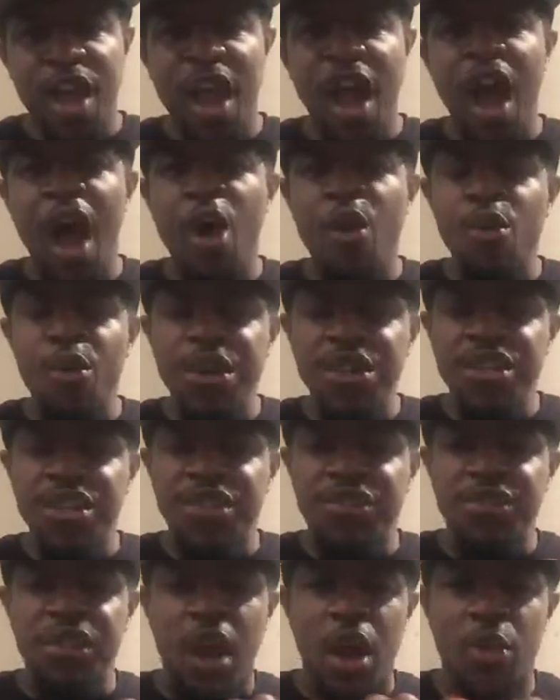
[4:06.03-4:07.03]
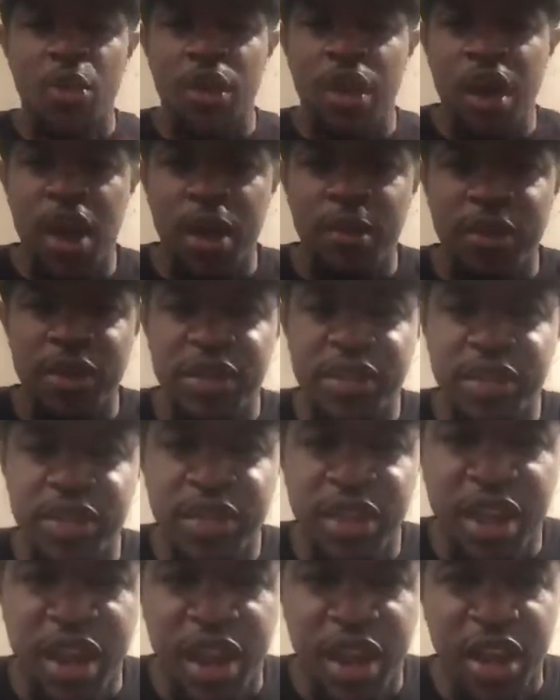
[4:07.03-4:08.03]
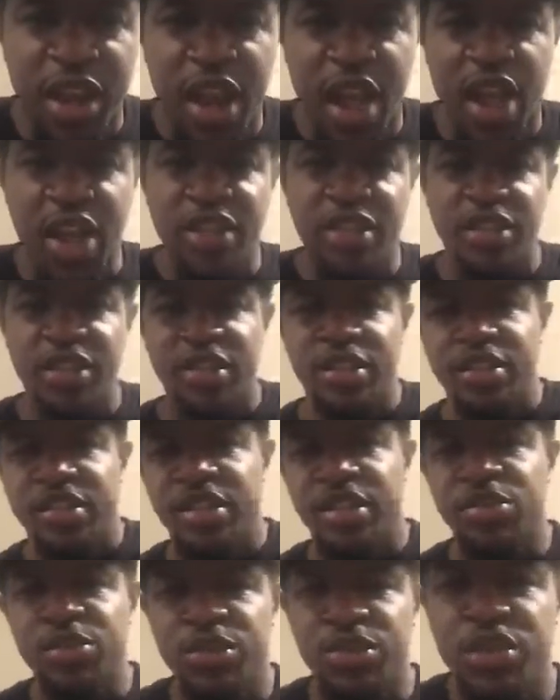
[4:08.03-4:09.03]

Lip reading: I wish if y'all were commenting then I could actually see what